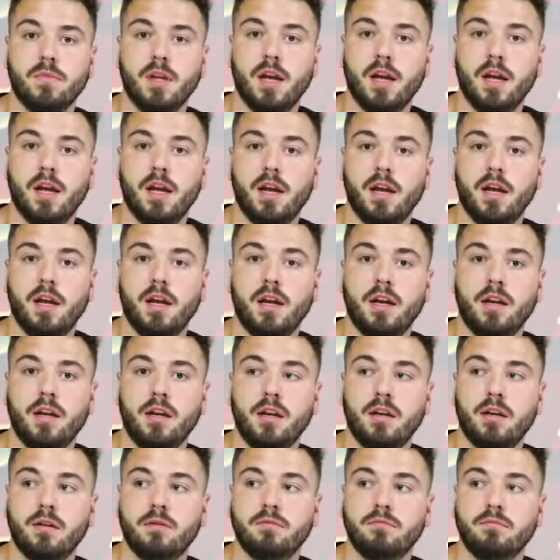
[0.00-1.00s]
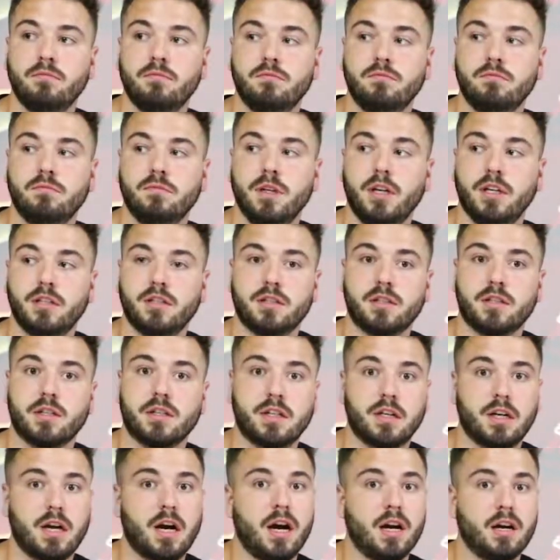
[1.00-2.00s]
And it's
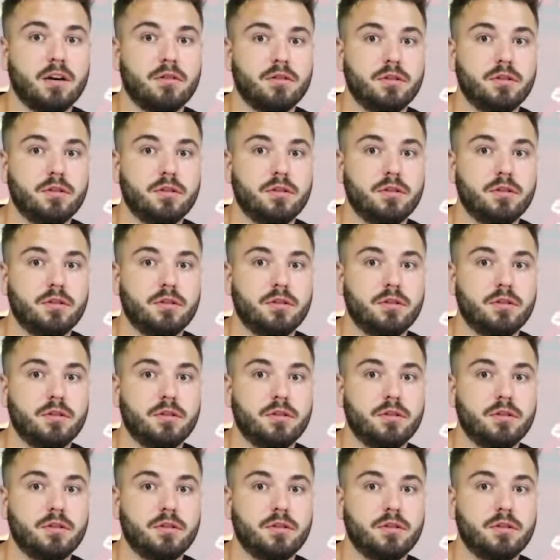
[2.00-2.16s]
kind